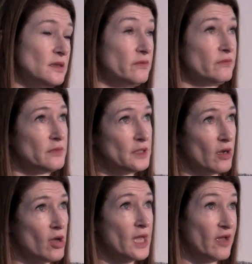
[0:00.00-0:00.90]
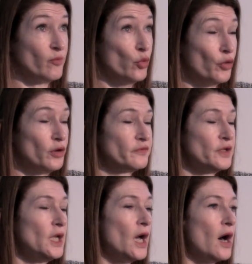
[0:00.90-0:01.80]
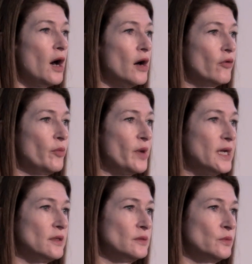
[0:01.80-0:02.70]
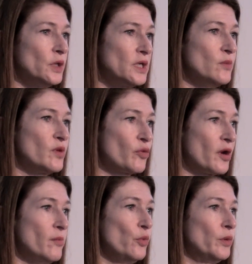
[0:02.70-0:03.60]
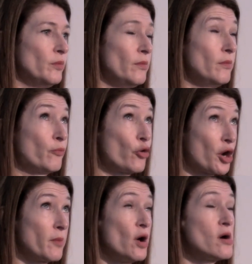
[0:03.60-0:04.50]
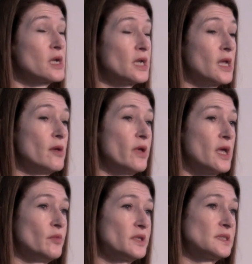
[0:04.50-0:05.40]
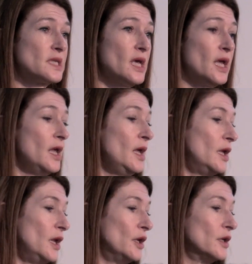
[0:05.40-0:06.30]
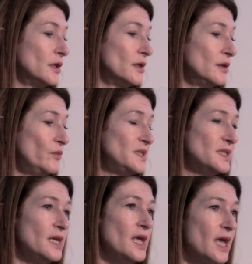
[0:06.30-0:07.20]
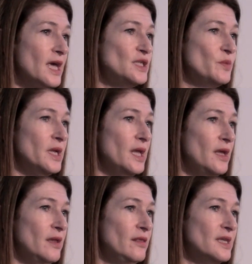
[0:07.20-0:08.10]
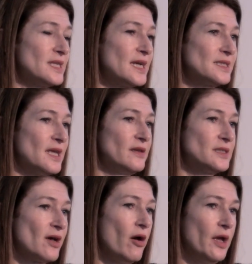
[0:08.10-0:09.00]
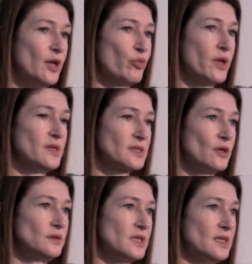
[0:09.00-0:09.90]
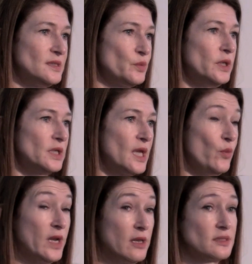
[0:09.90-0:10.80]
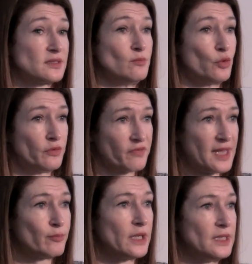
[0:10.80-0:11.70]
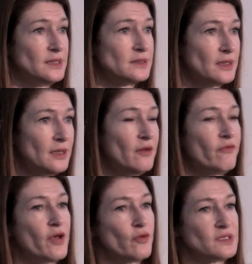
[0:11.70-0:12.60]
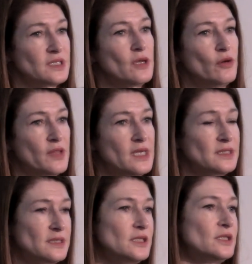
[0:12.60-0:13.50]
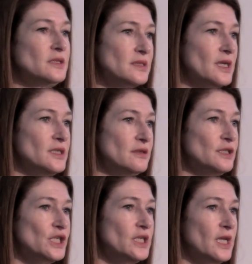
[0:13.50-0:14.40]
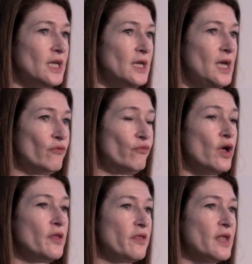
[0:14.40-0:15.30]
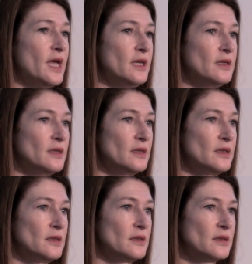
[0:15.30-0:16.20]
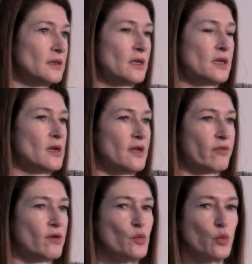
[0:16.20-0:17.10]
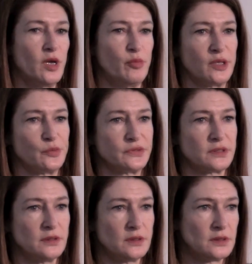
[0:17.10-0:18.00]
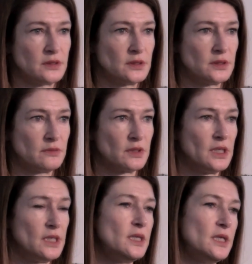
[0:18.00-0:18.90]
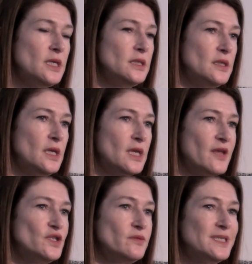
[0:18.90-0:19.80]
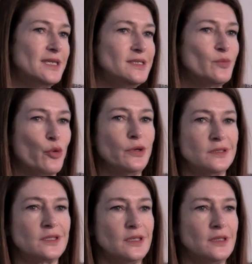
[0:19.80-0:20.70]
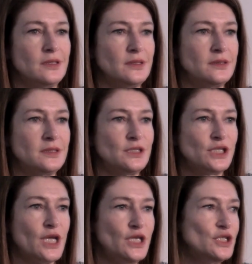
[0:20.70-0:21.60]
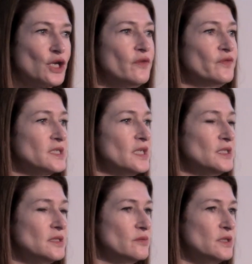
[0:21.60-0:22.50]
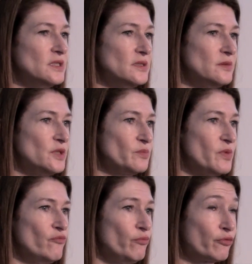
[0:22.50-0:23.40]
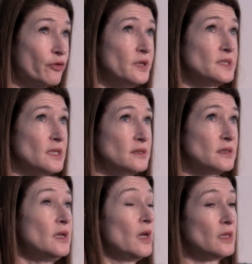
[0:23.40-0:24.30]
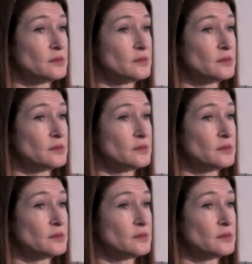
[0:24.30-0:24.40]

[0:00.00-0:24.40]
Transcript: that I have more of are about working with product marketing and being able to say, look, we're seeing engagement here. This asset type and this content is working. We'd like some more of that, please. Focusing on that decision stage of the journey, rather than, can I have 3 more white papers? Right? It gives you a data point to change your conversations, which has just been priceless,